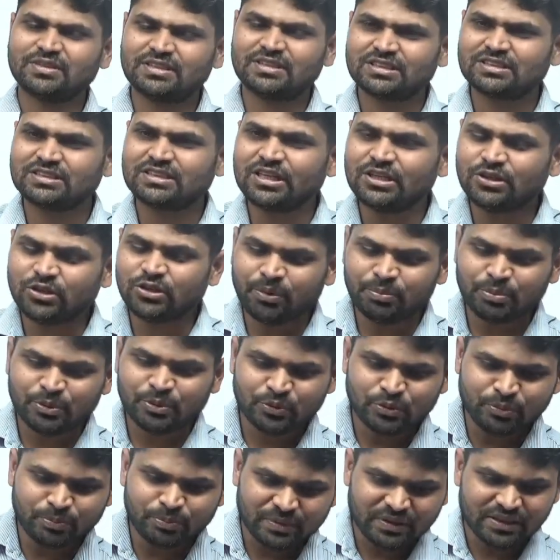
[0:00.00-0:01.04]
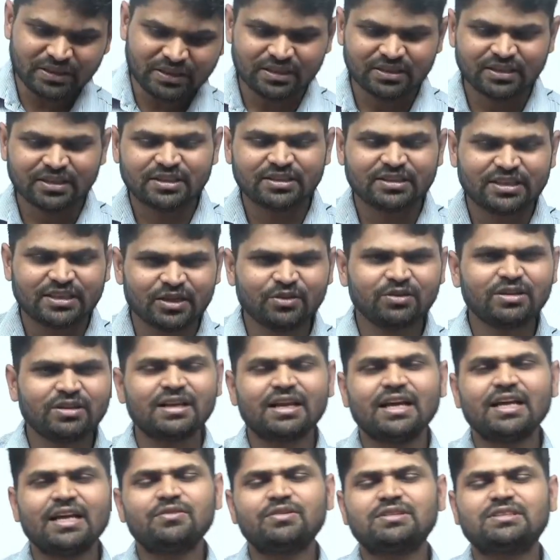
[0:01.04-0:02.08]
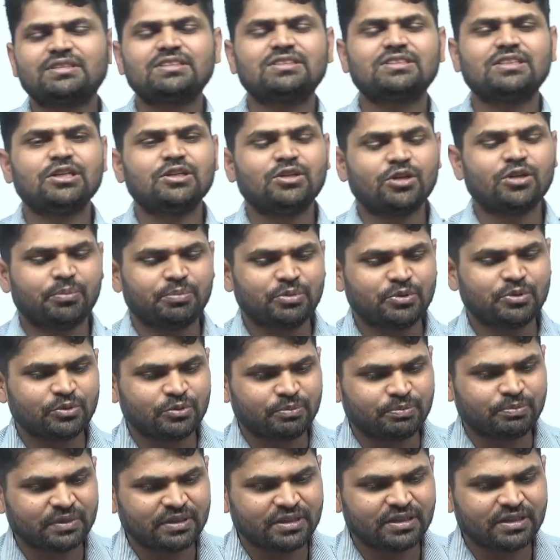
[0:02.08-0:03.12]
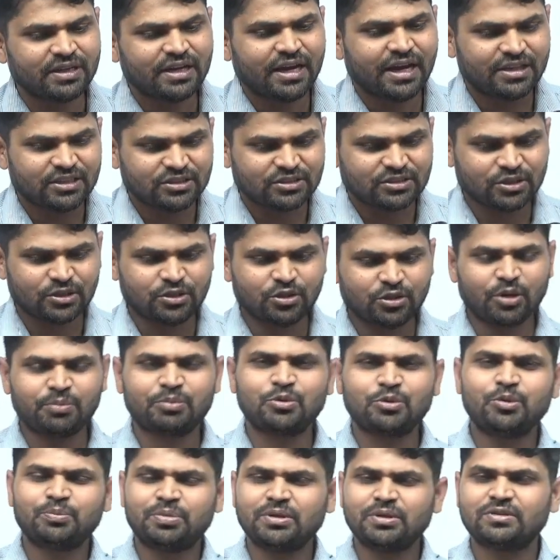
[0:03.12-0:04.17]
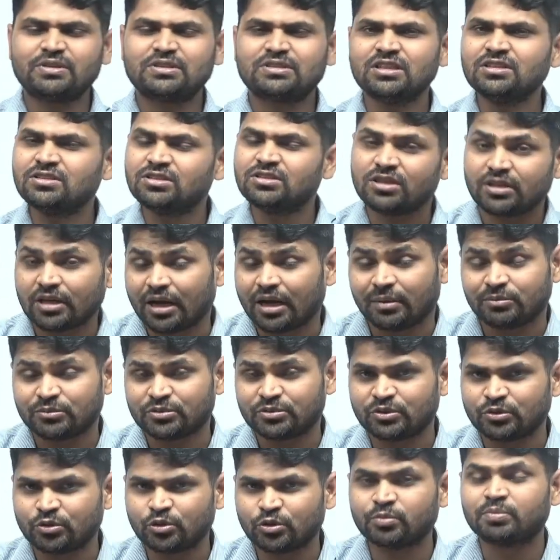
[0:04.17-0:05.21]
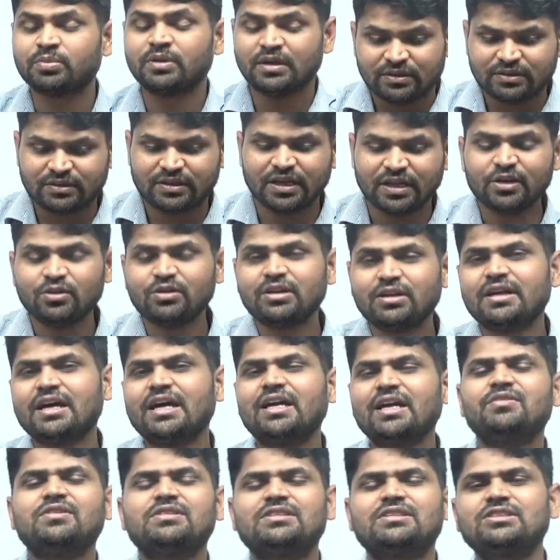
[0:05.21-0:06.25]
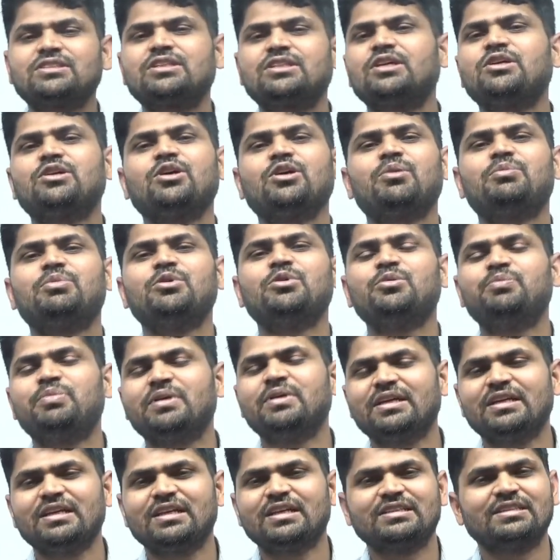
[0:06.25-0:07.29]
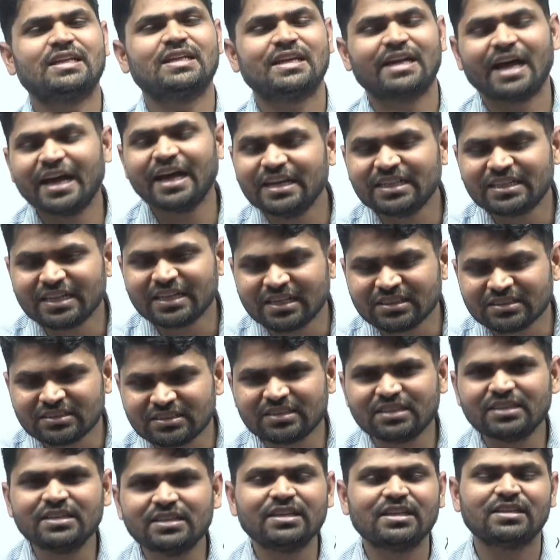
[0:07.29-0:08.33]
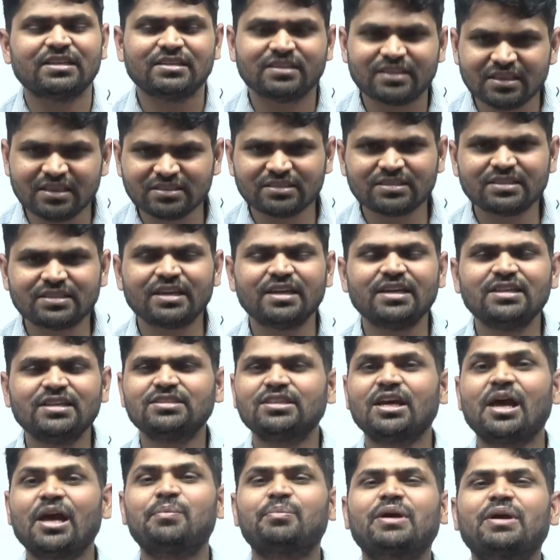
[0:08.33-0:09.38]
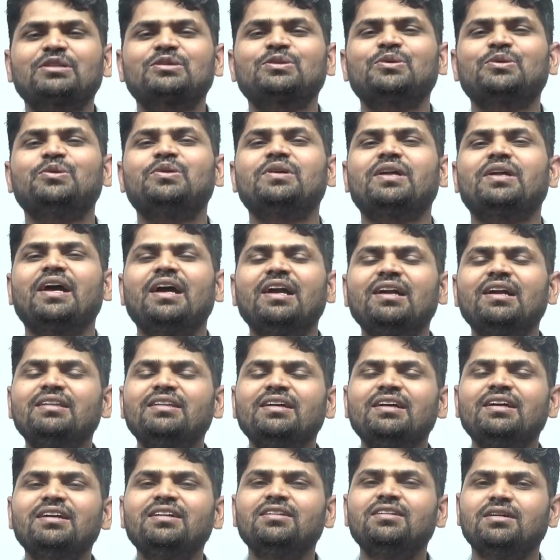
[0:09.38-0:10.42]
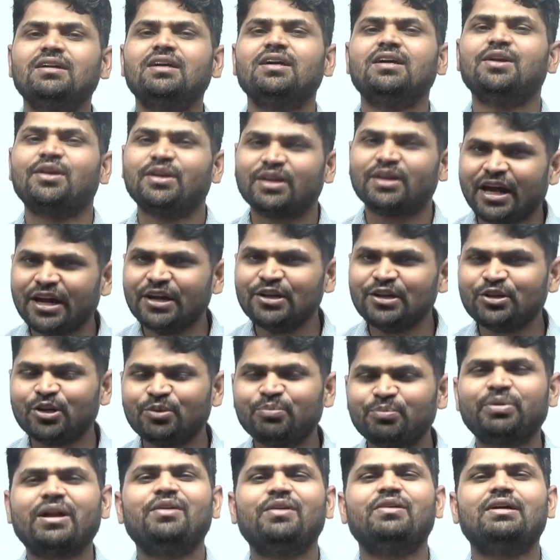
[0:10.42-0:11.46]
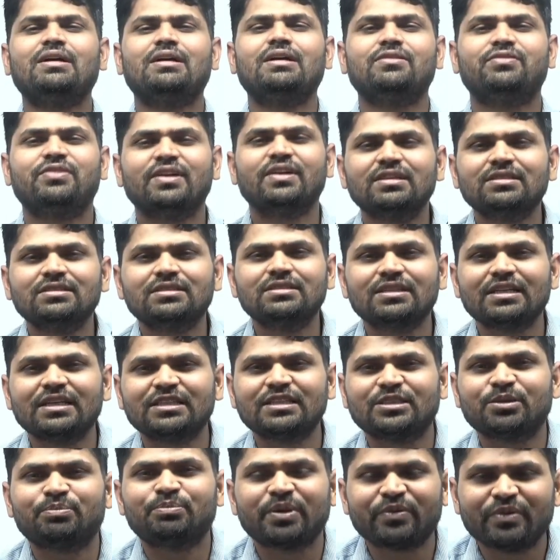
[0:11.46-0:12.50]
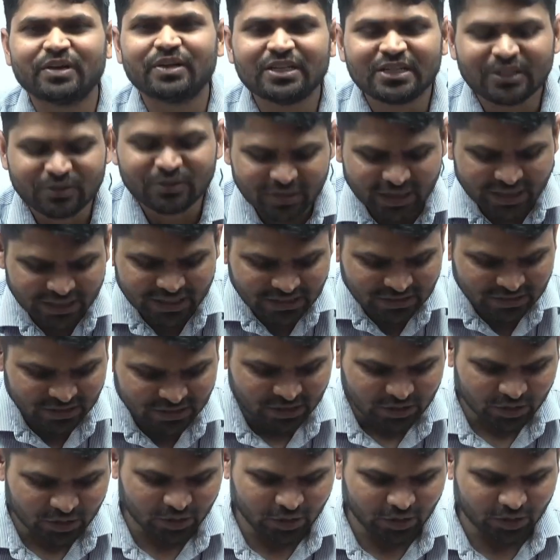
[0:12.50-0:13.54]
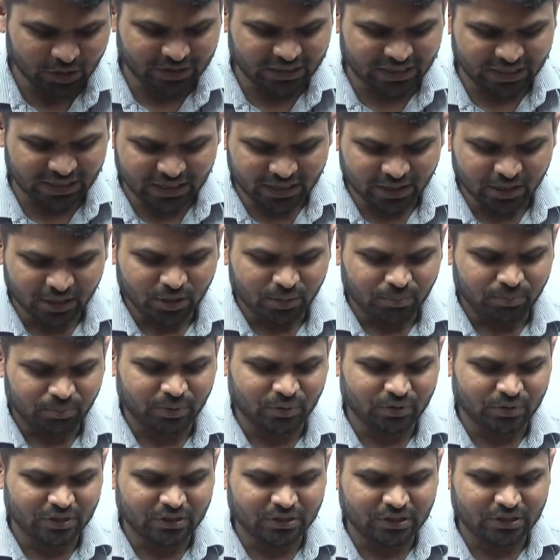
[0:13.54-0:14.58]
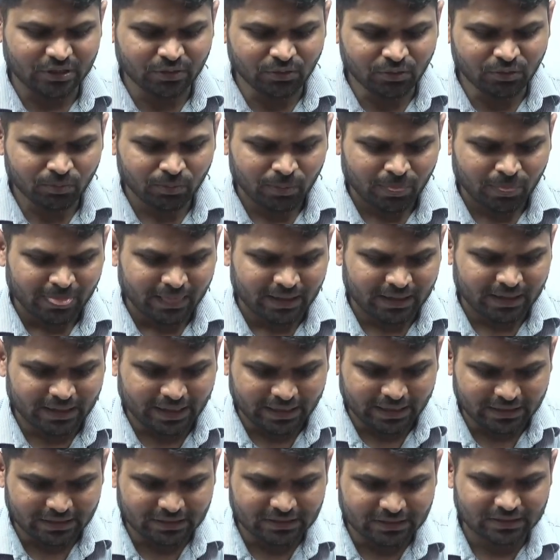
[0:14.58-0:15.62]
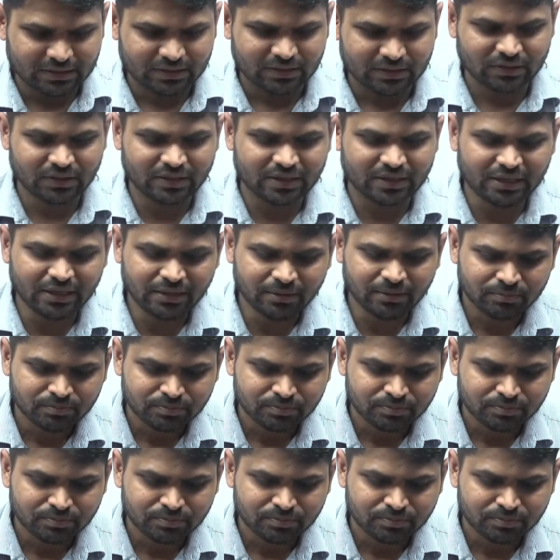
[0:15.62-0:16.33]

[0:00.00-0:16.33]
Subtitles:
state of UP, Devanarayan versus state of UP, and state of UP versus Ram Sarup. Devanarayan versus state of UP is the right answer. In this case, Apex Court held that right of private defense is a preventive right, not a punitive right. Okay.